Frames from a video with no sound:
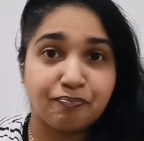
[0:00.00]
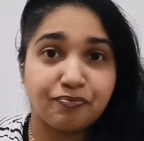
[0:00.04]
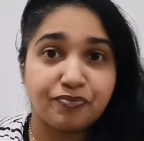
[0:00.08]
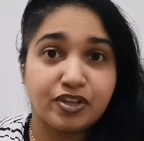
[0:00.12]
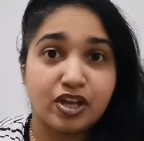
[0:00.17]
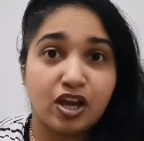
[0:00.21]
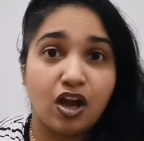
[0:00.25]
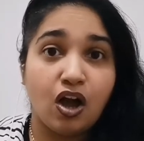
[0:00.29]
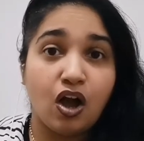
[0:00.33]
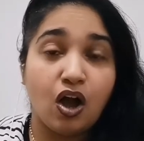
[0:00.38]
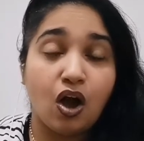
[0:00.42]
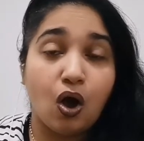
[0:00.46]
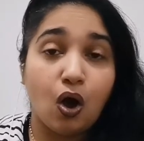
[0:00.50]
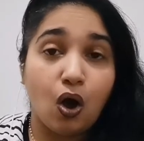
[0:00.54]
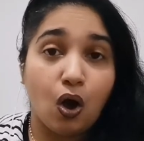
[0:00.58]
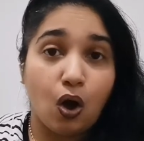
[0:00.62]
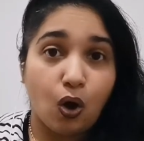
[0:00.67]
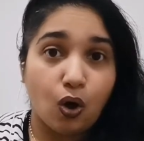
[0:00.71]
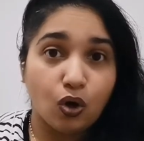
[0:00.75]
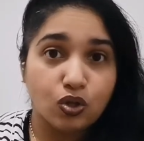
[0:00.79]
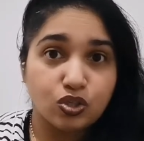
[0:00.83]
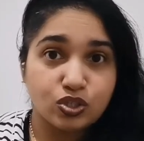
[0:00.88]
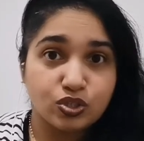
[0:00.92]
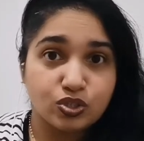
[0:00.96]

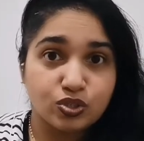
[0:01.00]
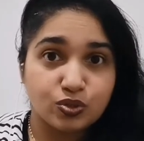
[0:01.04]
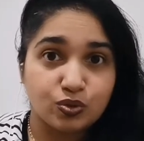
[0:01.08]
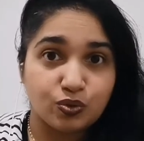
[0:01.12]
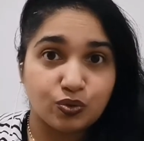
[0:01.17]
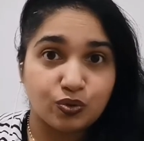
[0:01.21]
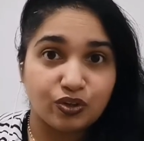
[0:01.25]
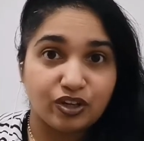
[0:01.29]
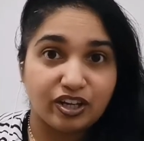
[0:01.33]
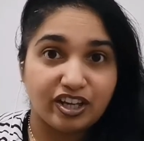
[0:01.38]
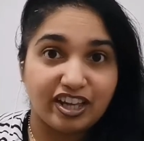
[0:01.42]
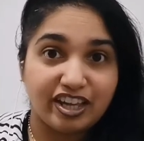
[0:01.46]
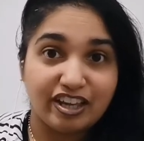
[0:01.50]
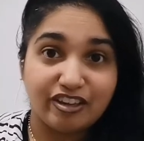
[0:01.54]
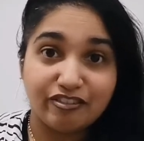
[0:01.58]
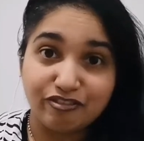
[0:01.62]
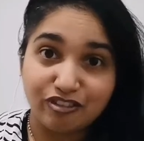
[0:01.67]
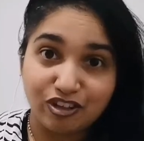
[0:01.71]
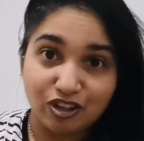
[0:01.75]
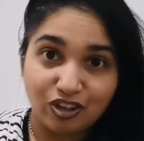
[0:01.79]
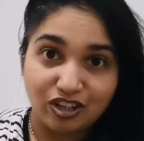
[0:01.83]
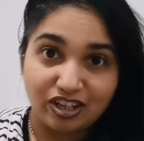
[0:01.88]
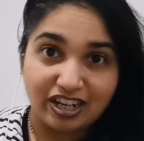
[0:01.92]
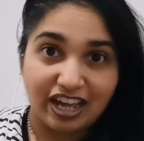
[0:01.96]
Also, if you all
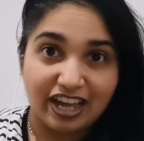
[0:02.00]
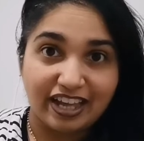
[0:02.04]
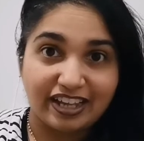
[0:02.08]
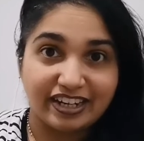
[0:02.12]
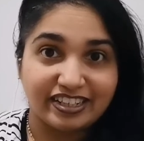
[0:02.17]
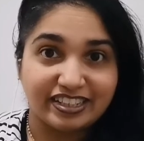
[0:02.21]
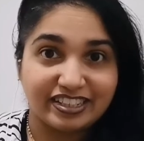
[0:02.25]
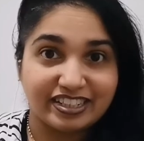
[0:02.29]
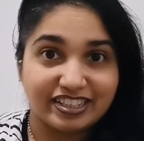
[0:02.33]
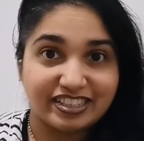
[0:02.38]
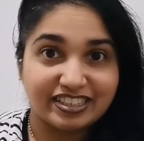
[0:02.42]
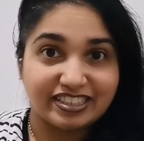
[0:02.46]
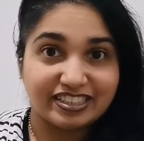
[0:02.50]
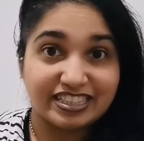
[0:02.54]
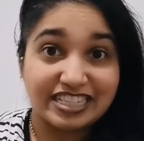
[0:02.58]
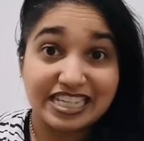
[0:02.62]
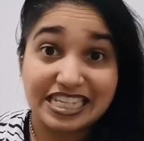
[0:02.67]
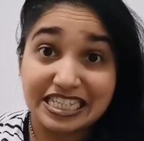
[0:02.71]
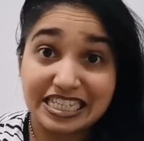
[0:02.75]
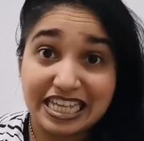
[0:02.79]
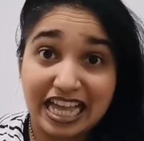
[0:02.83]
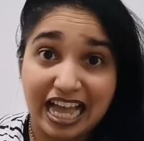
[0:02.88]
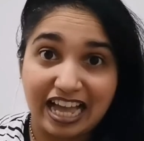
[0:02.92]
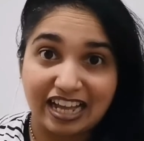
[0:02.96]
liked this hack
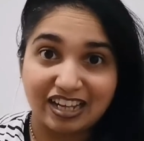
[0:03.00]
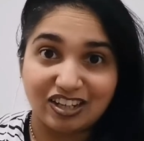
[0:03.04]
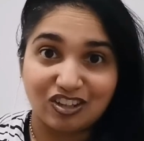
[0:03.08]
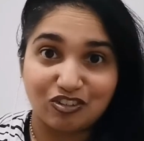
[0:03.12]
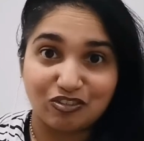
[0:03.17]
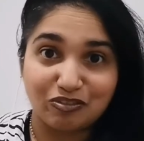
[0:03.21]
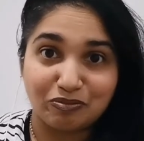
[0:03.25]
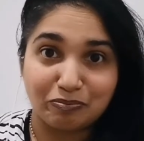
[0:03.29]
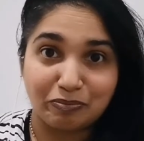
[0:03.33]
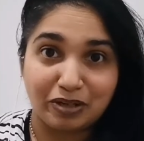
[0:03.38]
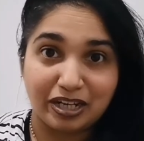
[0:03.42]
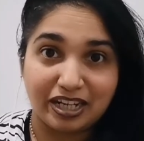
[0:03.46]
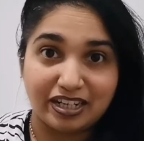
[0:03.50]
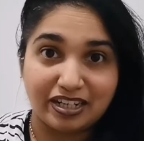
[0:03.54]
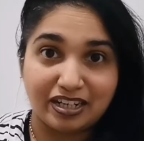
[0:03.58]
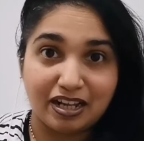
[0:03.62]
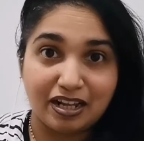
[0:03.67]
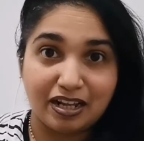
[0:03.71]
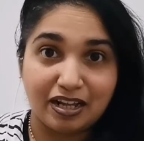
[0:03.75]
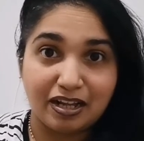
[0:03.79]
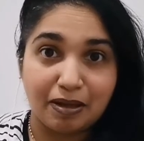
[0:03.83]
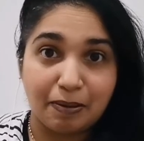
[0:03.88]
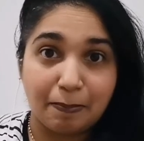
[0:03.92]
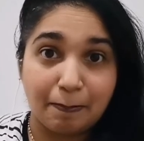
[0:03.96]
of mine,
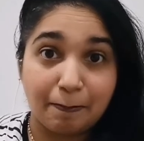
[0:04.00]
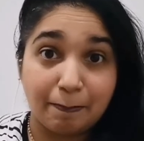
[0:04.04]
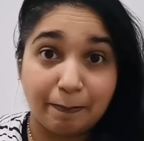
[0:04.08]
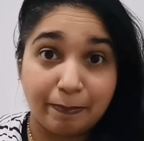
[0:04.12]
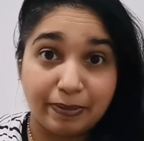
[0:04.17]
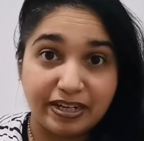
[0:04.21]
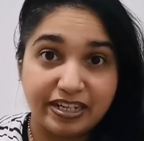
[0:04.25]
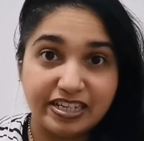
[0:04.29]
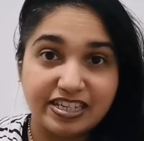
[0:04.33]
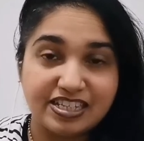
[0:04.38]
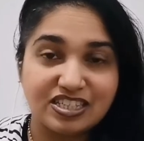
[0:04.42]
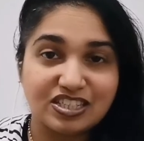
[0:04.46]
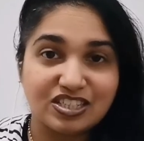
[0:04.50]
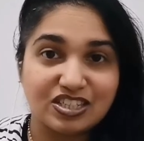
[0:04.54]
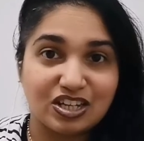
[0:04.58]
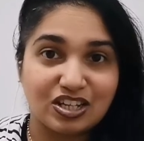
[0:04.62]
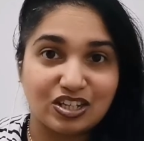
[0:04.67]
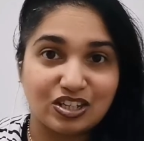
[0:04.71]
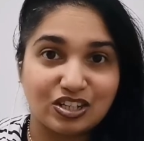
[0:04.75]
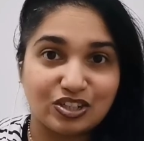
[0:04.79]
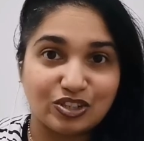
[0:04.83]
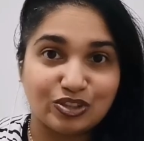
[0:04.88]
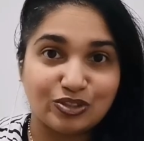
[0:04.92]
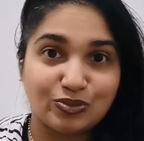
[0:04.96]
please do
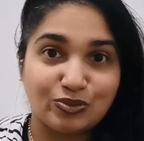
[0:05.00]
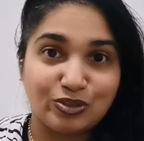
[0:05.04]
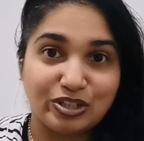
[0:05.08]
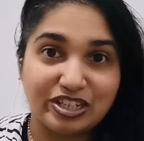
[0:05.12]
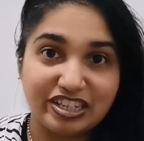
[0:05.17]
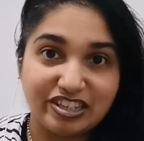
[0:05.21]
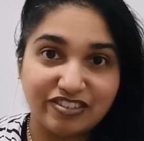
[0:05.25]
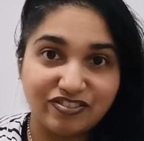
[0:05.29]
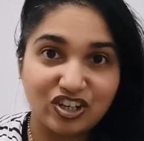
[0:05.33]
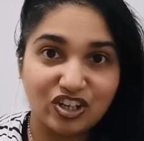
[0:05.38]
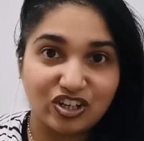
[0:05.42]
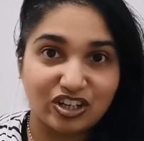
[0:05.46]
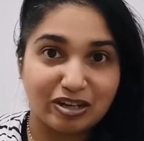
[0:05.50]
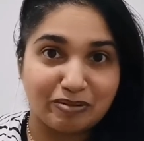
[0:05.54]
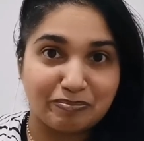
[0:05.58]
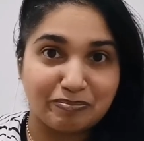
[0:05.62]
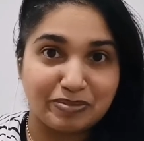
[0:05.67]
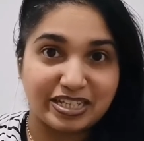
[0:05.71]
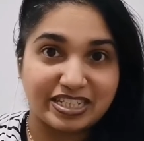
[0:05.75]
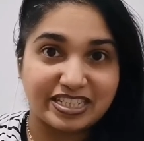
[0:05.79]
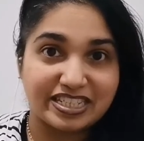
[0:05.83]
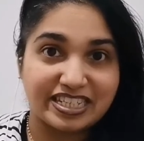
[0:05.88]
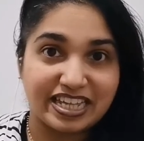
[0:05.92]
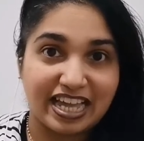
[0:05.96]
leave your comments
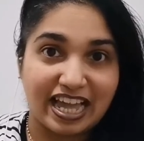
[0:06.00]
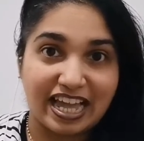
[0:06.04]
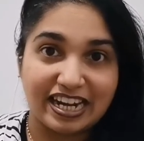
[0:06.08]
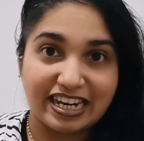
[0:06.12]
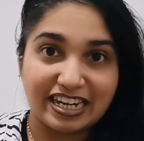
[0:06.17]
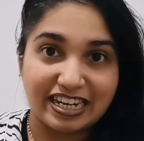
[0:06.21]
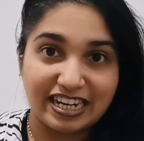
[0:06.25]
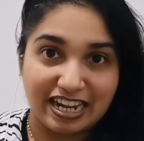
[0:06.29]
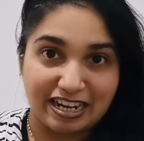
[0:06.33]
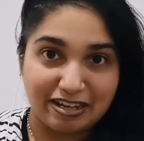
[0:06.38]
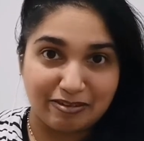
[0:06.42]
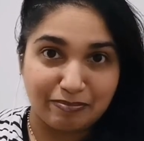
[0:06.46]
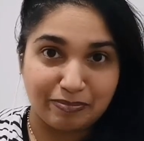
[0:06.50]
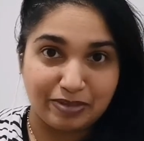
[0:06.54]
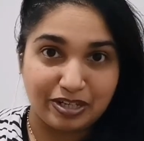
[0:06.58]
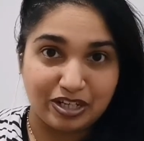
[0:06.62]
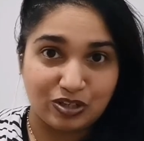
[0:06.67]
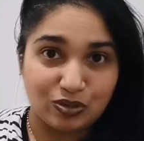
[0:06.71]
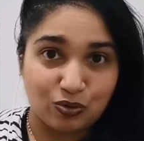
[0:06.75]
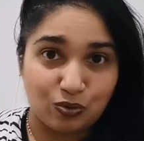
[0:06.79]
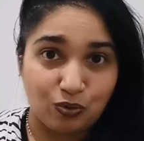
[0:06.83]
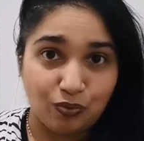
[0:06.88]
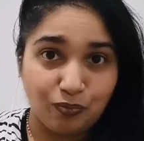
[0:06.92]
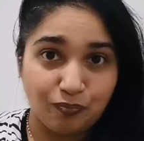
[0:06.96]
and let me know.
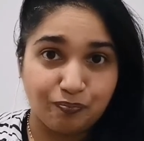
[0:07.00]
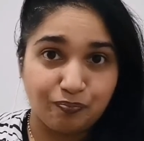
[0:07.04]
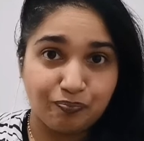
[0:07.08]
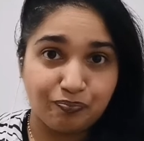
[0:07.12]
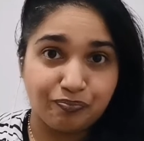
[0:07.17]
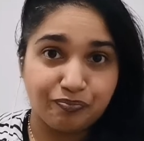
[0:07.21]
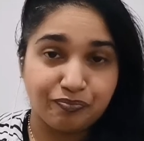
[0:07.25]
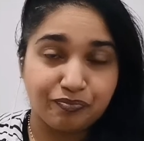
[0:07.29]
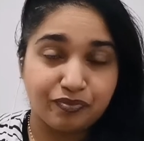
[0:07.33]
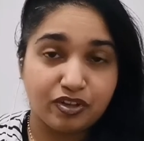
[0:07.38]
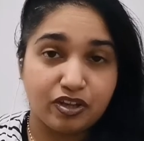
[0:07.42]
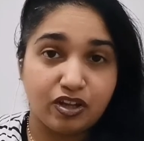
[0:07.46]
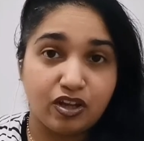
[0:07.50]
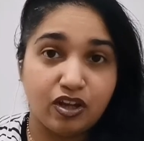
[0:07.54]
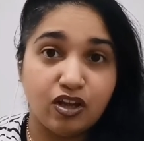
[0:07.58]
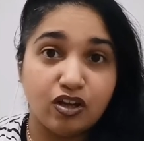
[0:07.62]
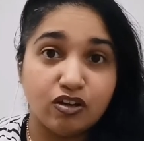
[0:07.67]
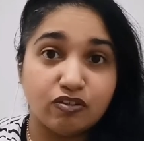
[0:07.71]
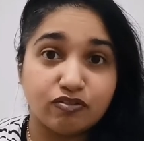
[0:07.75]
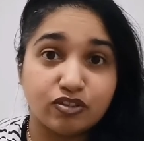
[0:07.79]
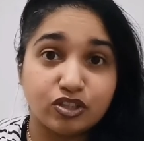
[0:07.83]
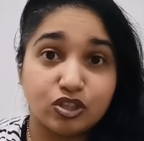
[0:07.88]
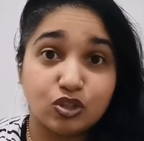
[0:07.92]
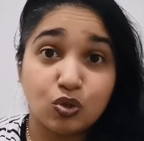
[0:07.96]
For those
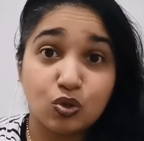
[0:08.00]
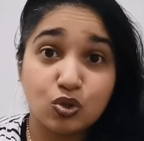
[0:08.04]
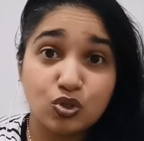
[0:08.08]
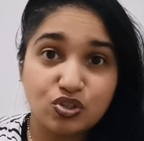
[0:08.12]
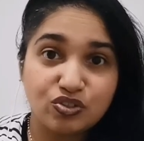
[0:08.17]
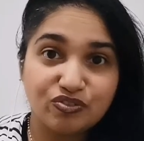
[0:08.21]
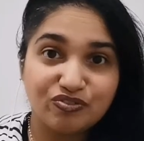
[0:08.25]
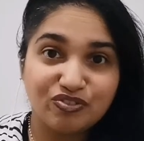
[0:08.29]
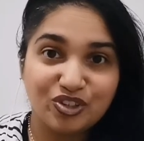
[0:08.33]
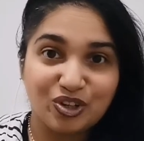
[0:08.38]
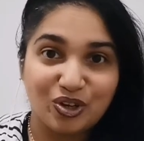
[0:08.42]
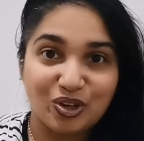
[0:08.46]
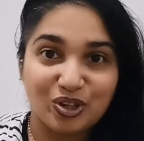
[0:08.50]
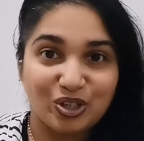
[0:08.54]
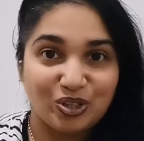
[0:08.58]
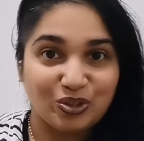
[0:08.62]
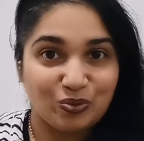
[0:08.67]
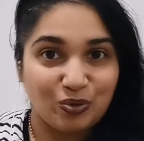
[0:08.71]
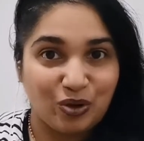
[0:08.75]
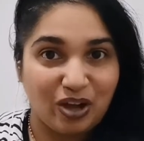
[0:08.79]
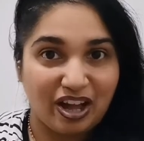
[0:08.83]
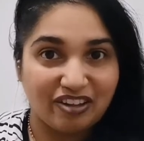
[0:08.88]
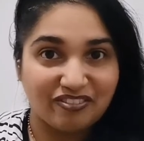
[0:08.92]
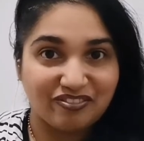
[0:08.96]
of you all who have
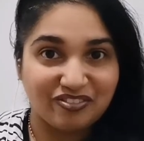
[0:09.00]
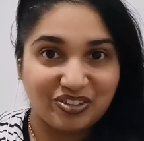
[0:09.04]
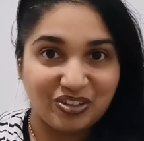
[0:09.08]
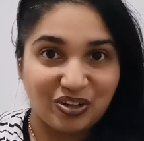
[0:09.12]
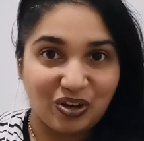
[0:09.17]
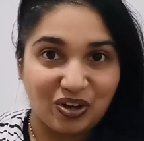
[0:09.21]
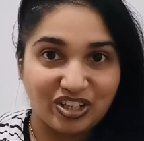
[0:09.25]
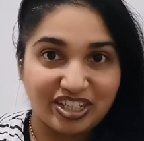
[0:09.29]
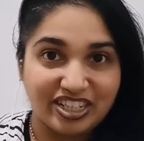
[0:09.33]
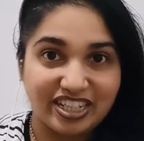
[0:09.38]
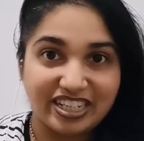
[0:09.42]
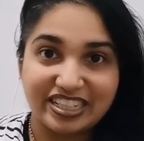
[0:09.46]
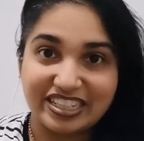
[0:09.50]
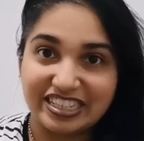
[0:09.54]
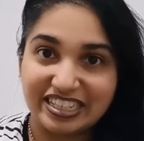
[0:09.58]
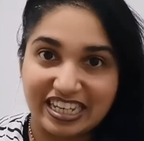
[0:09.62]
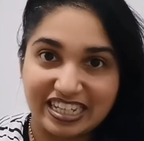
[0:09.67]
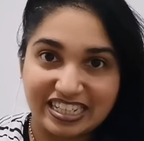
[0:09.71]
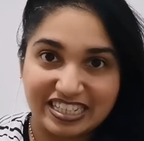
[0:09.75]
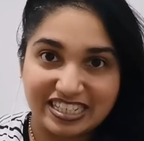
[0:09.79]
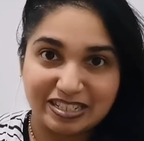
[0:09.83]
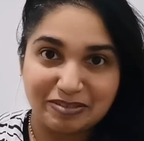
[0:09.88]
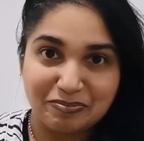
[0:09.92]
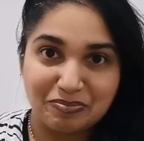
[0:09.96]
not yet
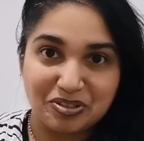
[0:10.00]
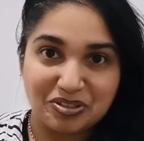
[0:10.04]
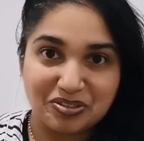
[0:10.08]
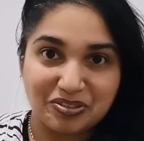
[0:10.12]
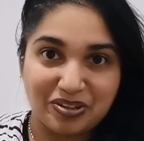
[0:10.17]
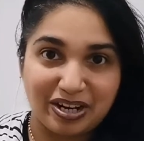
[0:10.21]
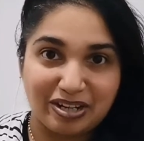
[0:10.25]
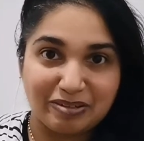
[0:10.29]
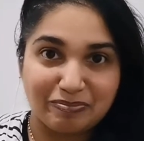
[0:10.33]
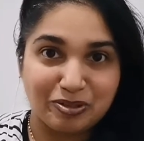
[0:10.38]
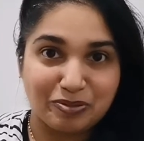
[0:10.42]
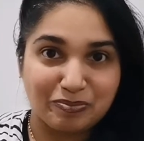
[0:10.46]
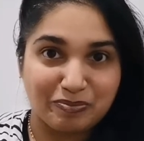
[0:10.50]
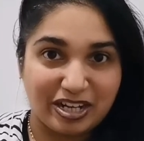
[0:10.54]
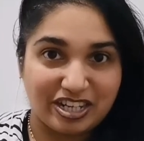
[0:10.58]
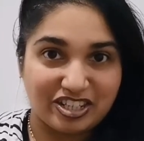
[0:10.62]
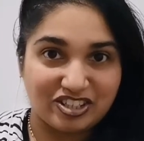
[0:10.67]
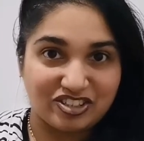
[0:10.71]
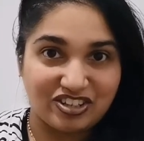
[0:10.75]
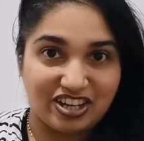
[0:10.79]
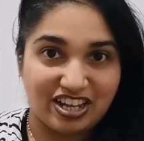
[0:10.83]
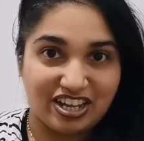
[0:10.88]
subscribed to my channel,